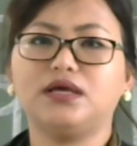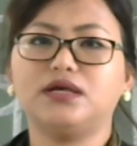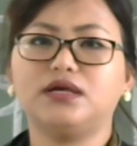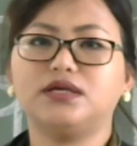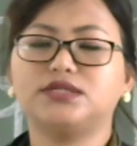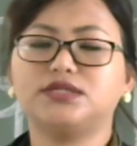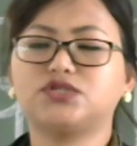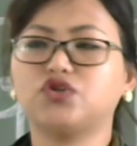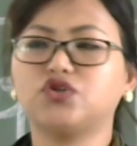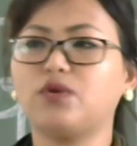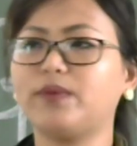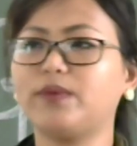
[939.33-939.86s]

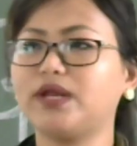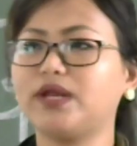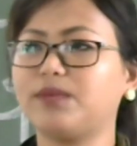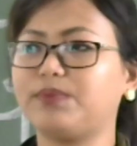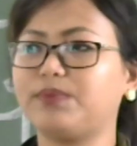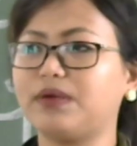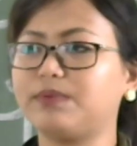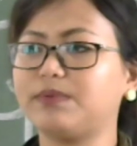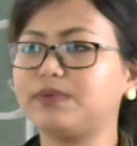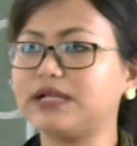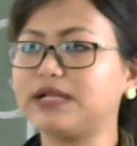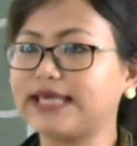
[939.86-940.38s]
So
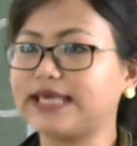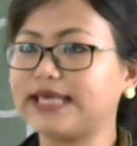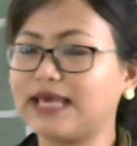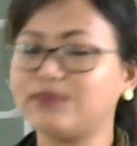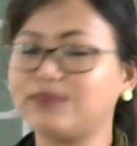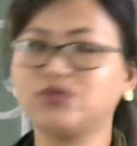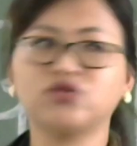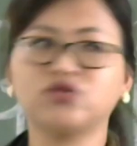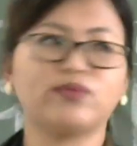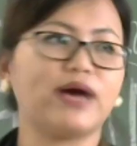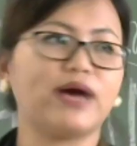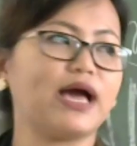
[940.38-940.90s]
many people came
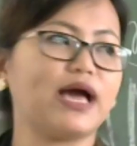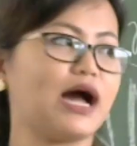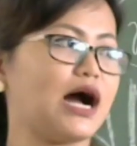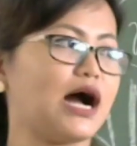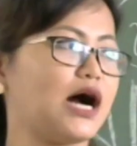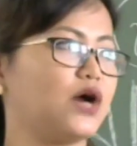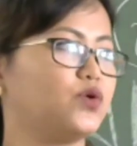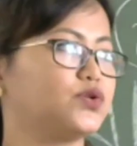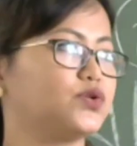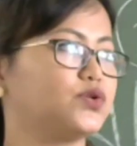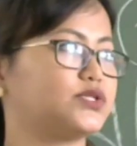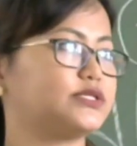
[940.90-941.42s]
to my
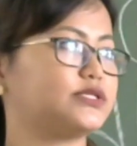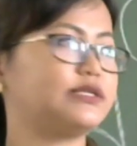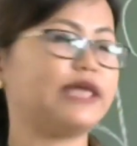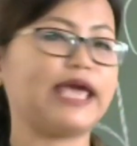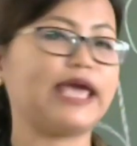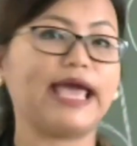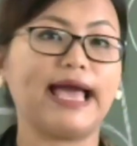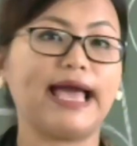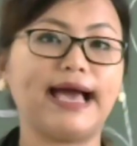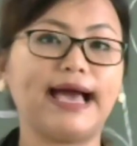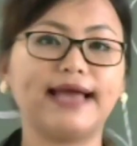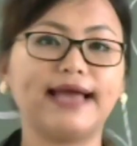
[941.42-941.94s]
house. They
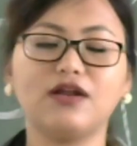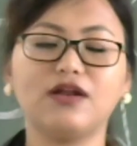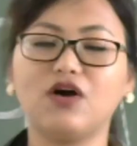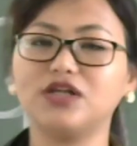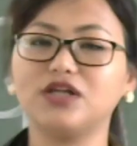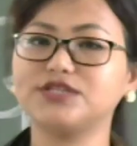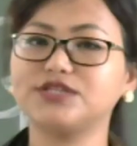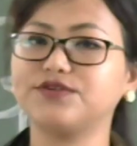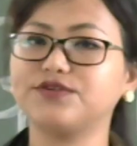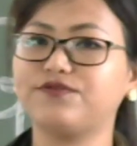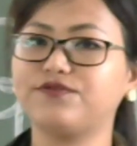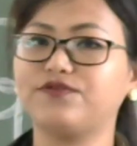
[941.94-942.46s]
had
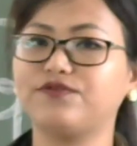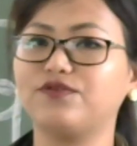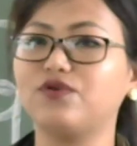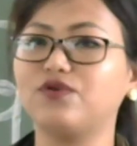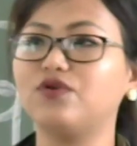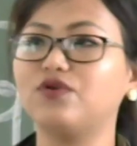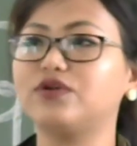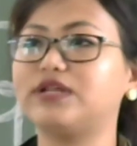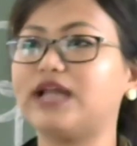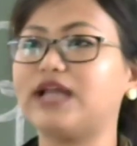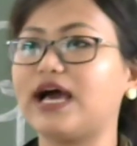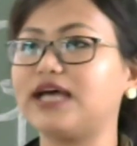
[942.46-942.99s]
lots of
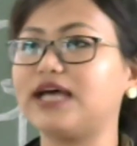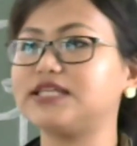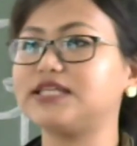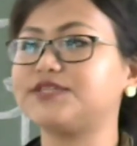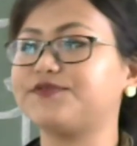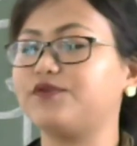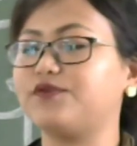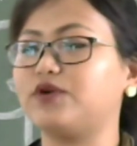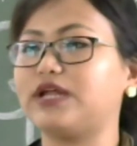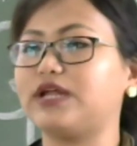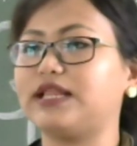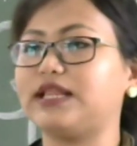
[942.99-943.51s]
food, nice
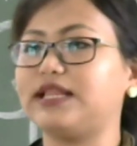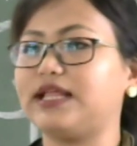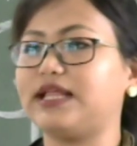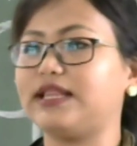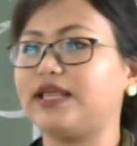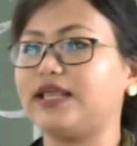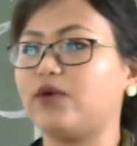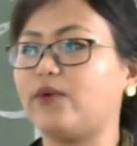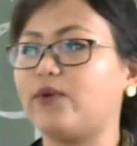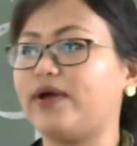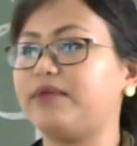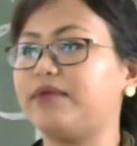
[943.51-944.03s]
food, and then
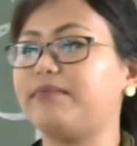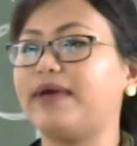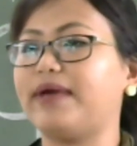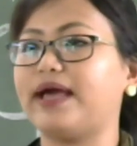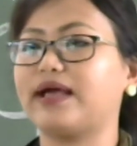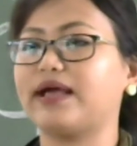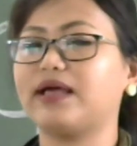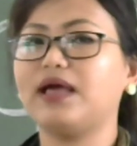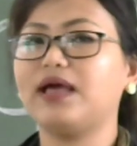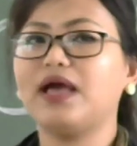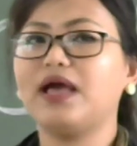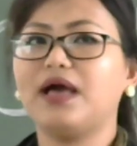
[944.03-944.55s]
they went
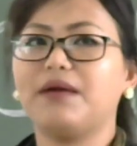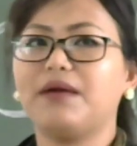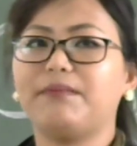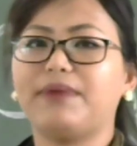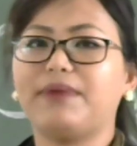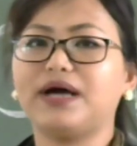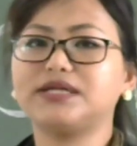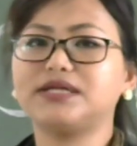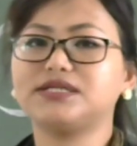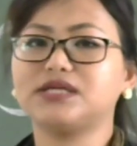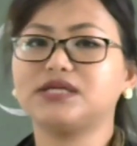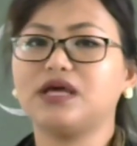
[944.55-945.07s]
back.
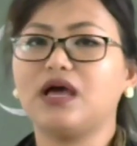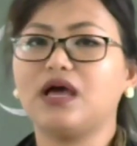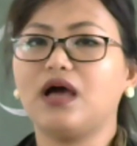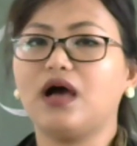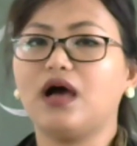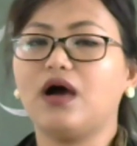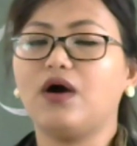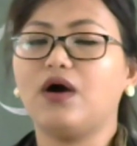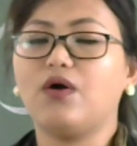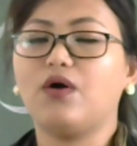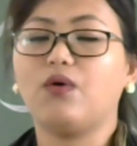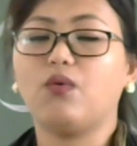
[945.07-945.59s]
But
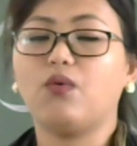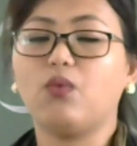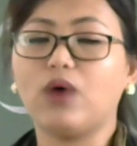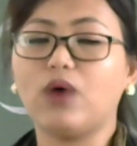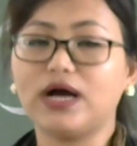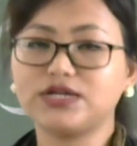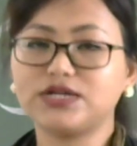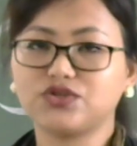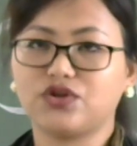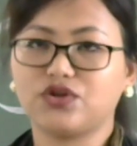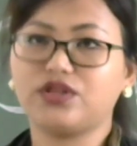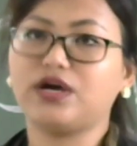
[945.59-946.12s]

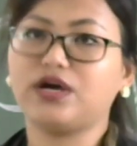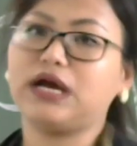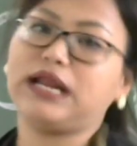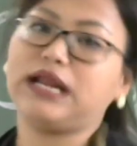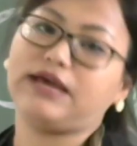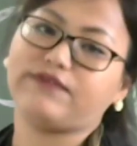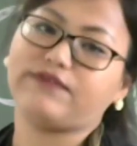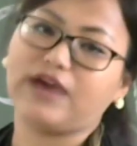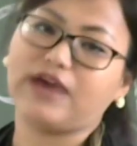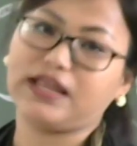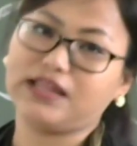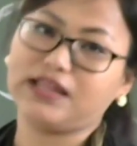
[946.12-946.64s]
what was out
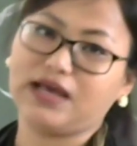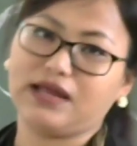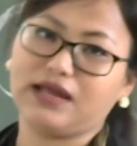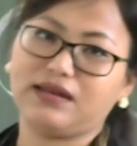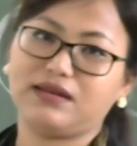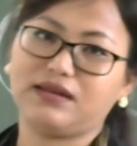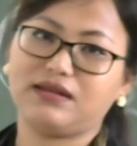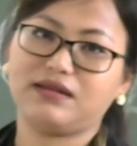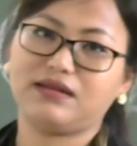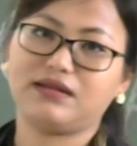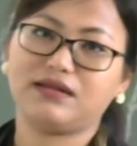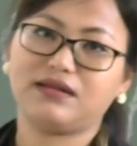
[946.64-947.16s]
of my done?
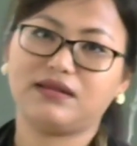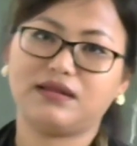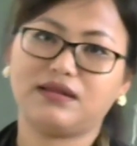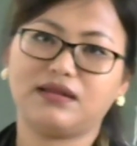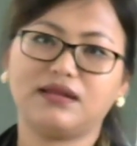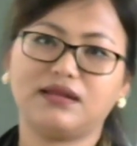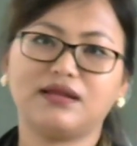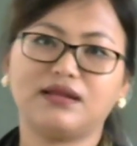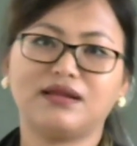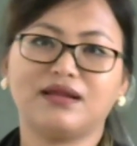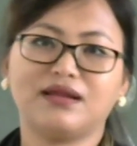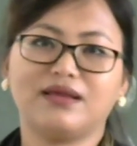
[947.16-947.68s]

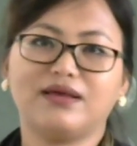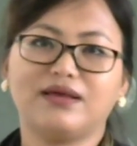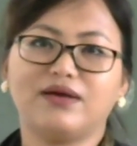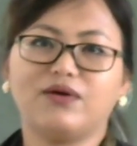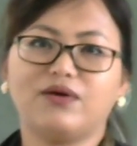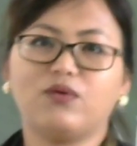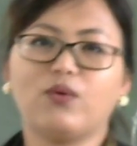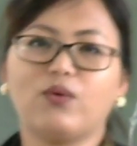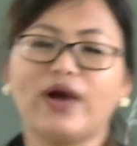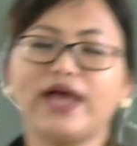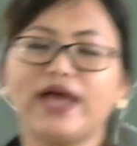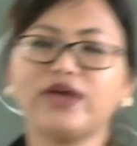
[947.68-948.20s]

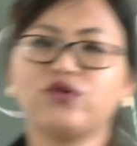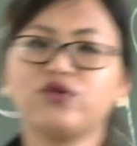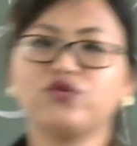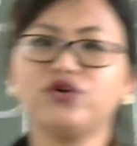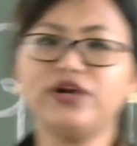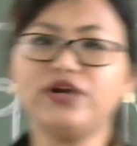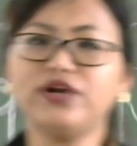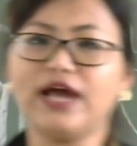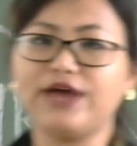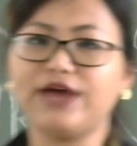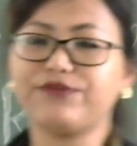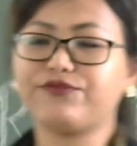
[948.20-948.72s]
Why
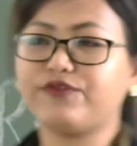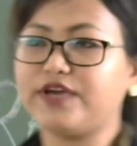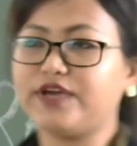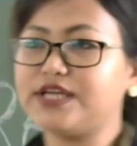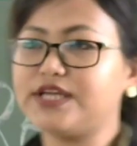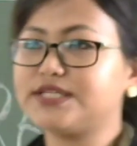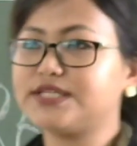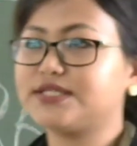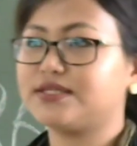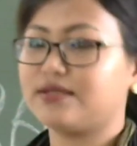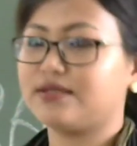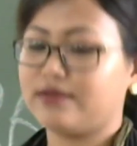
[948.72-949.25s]
couldn't I
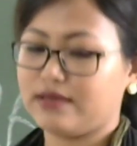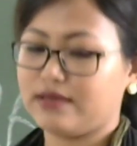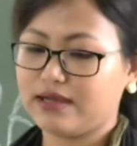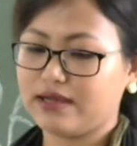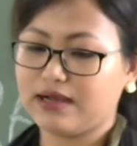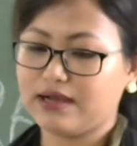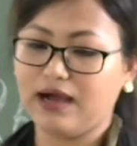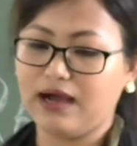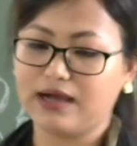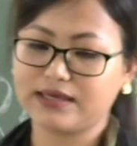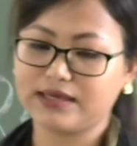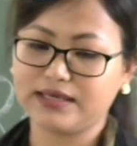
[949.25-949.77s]
feed
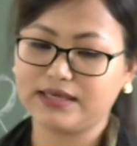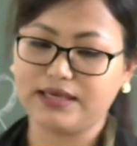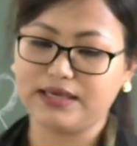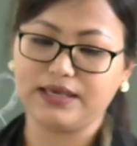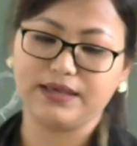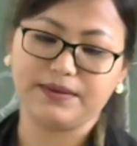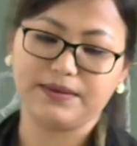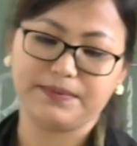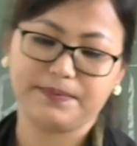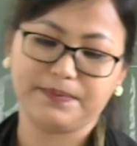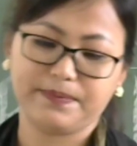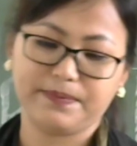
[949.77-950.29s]

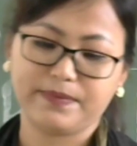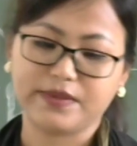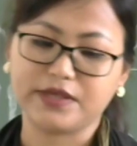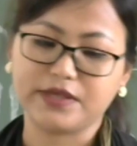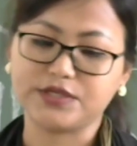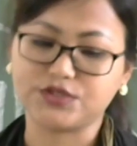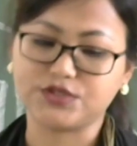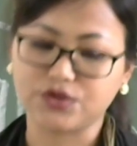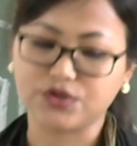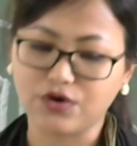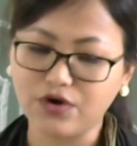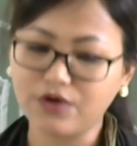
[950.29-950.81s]
Kaki?
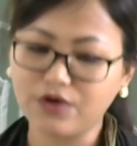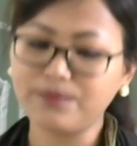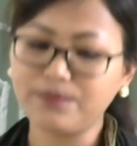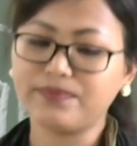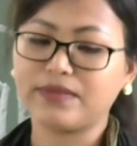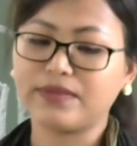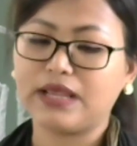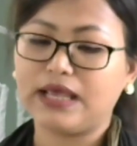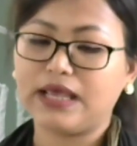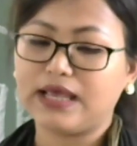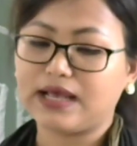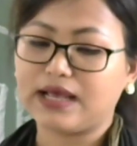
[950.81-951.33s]

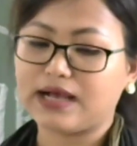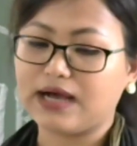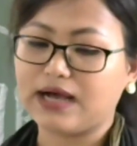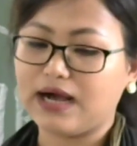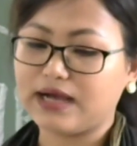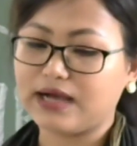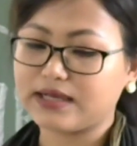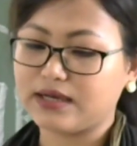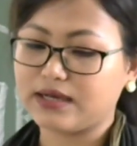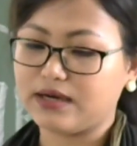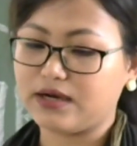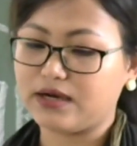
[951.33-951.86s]
So
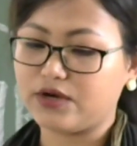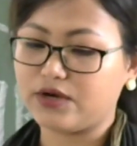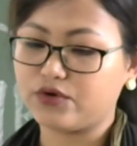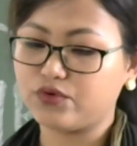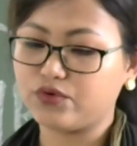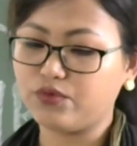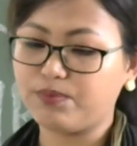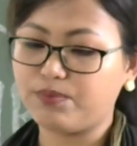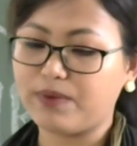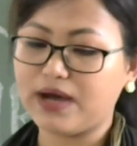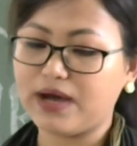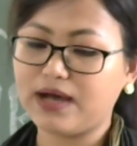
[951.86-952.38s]

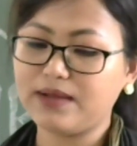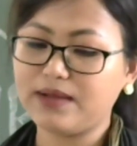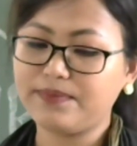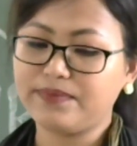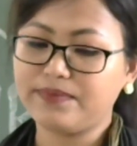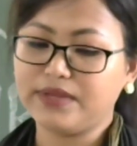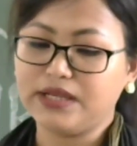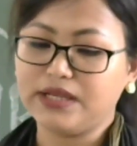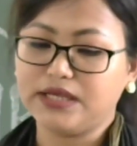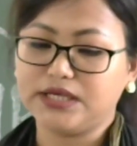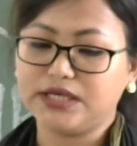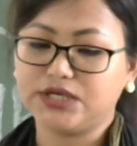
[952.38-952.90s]
Rupa,
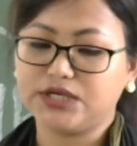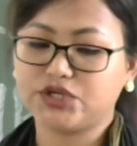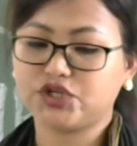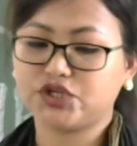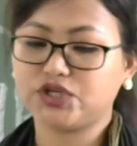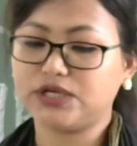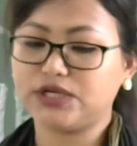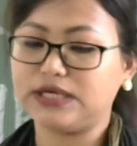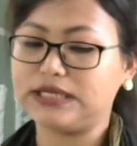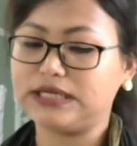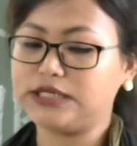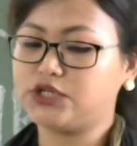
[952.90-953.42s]

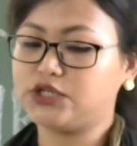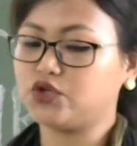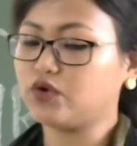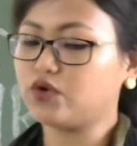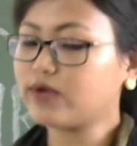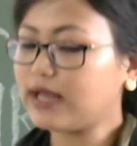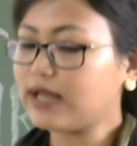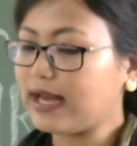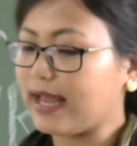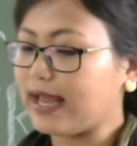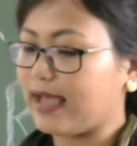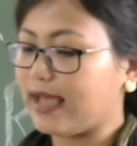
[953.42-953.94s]
she took
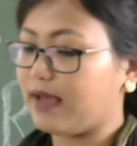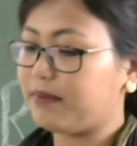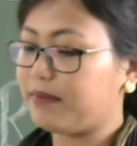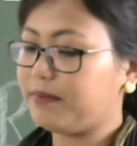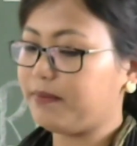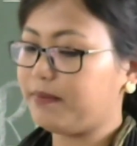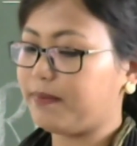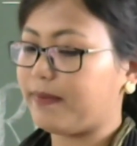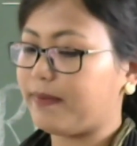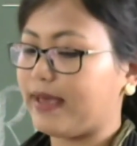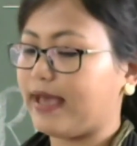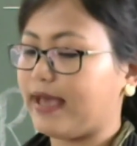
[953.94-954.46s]
the lamb
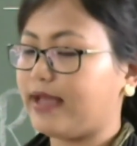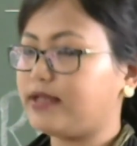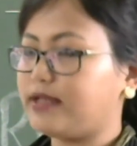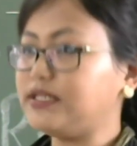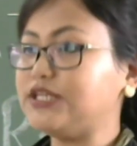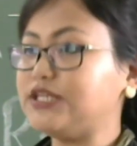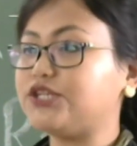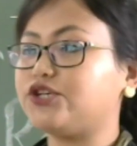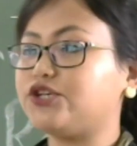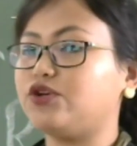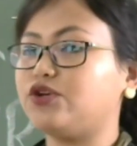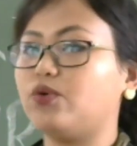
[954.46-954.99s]
and
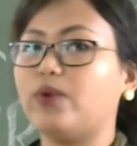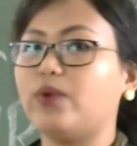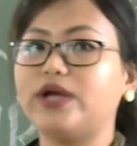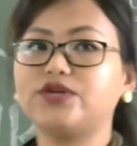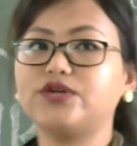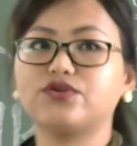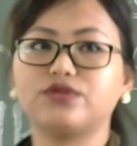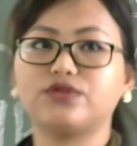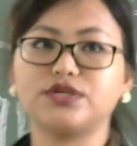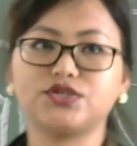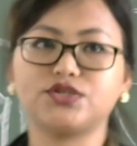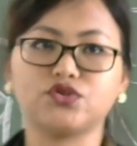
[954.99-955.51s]
she went
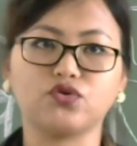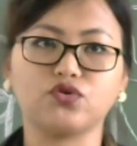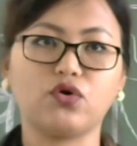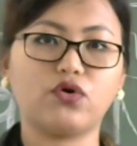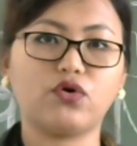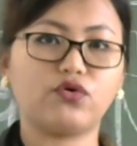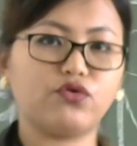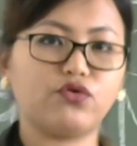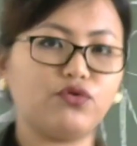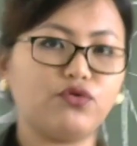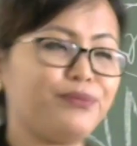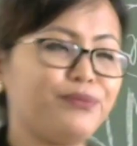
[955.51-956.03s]
to the
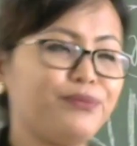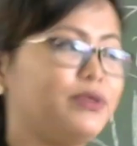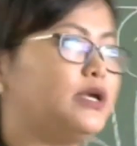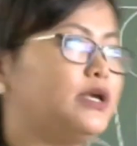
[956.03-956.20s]
storeroom.